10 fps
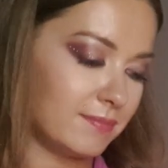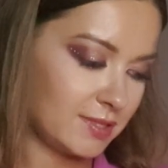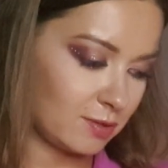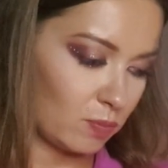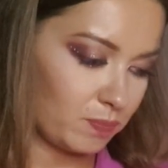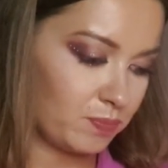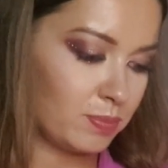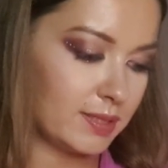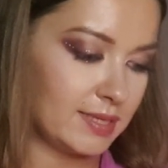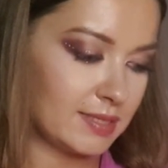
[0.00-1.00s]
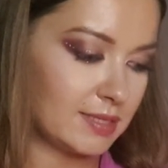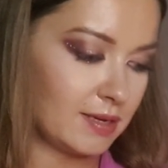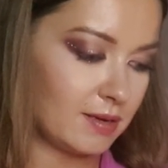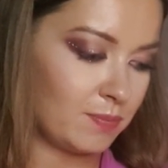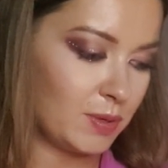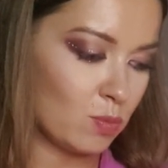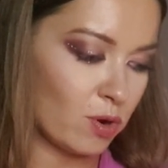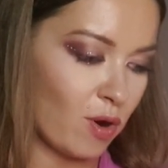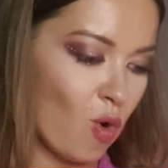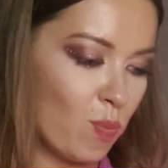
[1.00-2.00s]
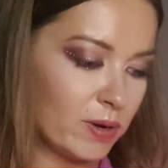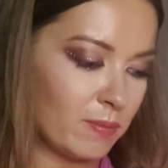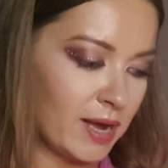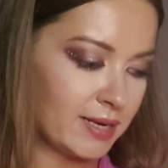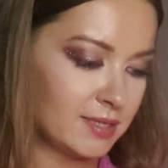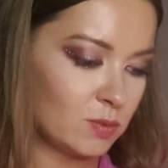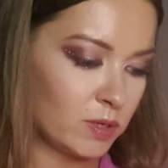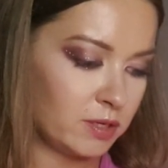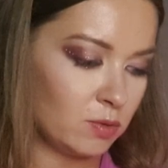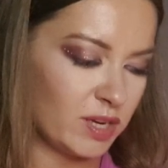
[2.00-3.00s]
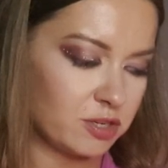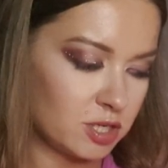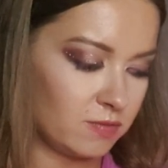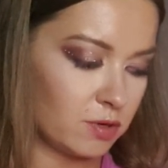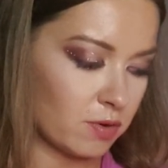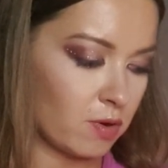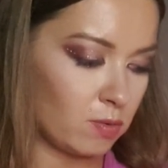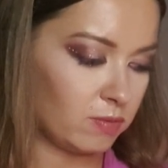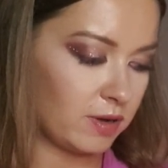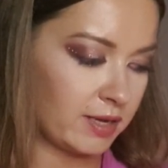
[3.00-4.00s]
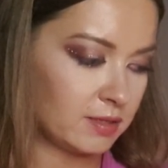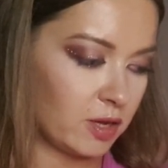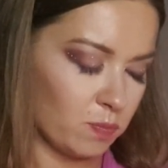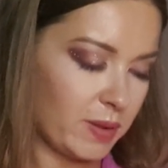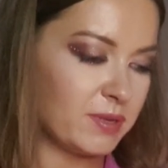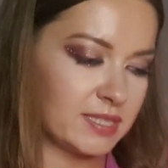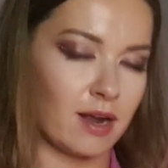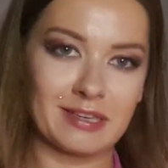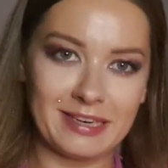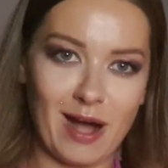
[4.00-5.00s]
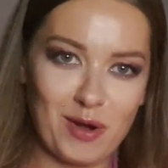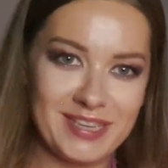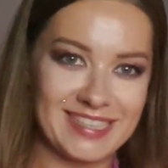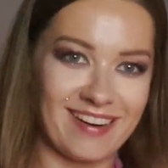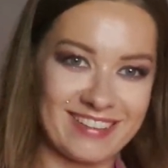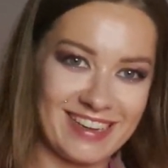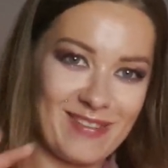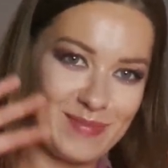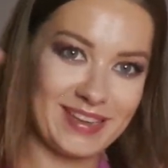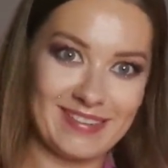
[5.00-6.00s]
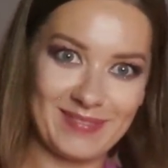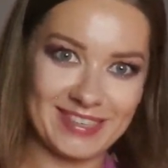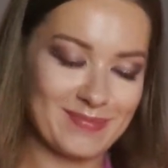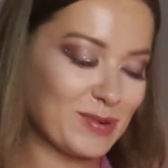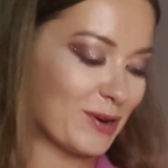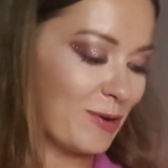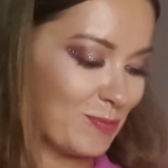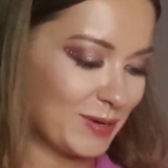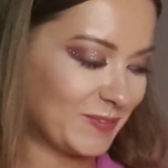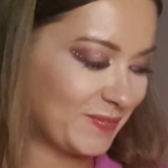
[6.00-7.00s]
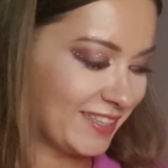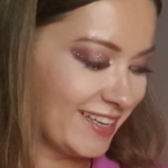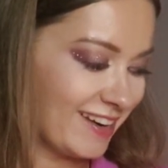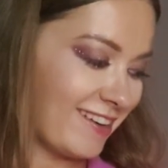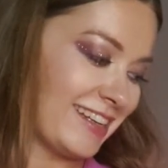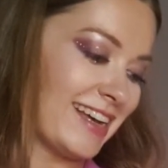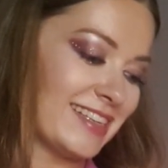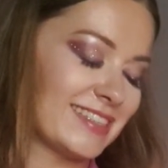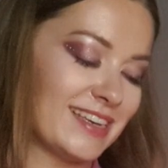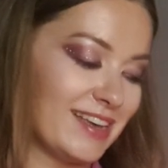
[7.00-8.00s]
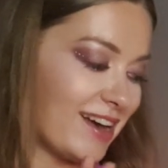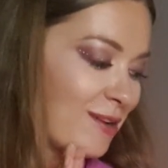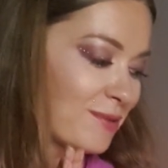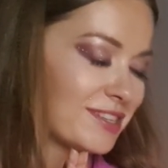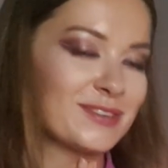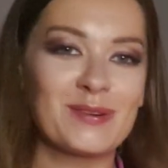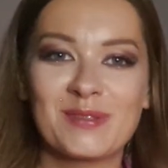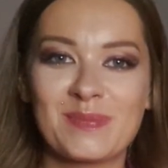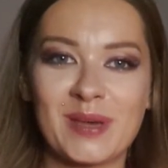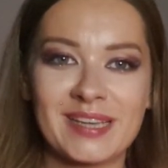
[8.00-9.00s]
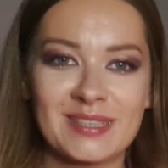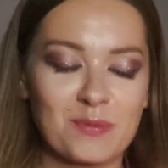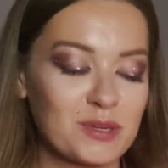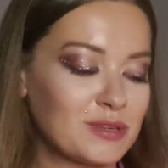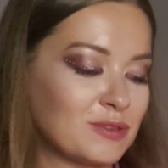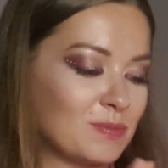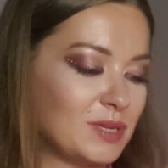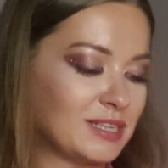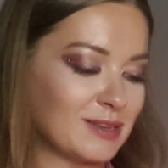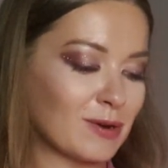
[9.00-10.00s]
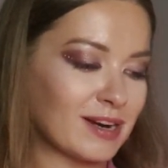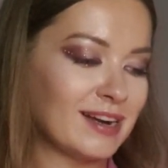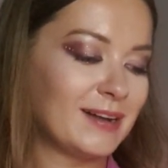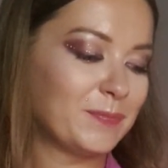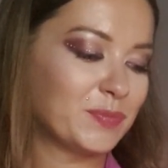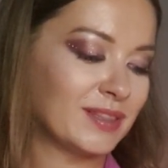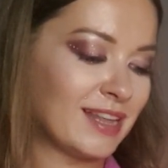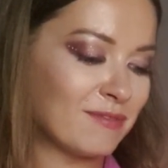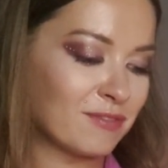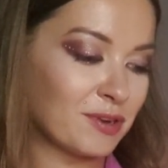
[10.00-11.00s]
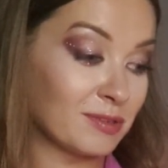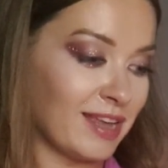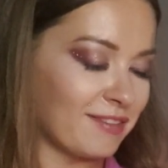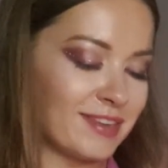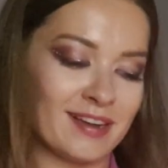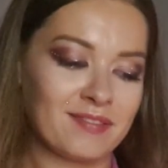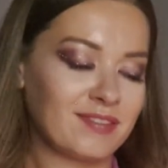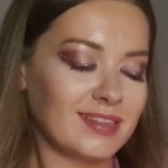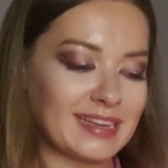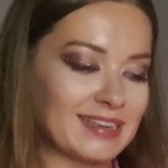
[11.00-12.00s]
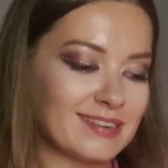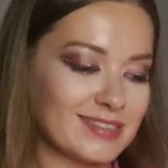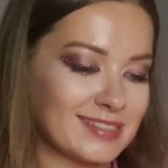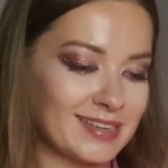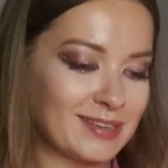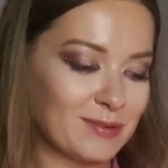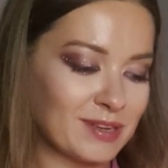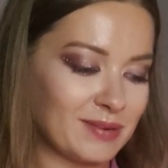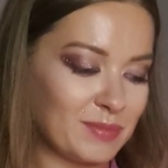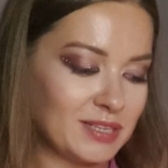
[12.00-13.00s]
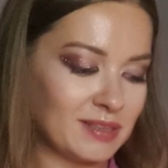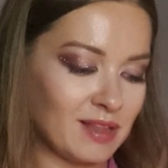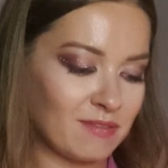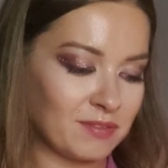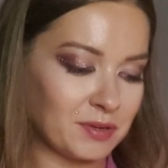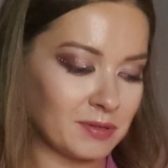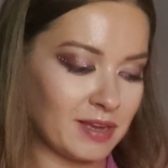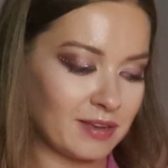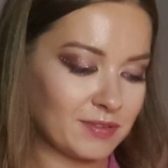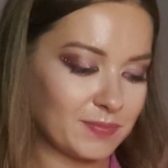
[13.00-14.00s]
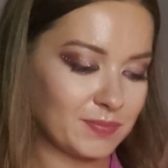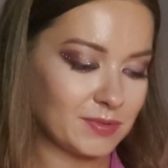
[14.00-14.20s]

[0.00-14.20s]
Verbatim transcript: So please be more open-minded when you achieve your goal finally, or maybe start now. Start now being a bit more open. All right, guys, I wish you all the best. I wish you to meet your love of your life. Yeah, I feel like here is like you're gonna meet the love of your life.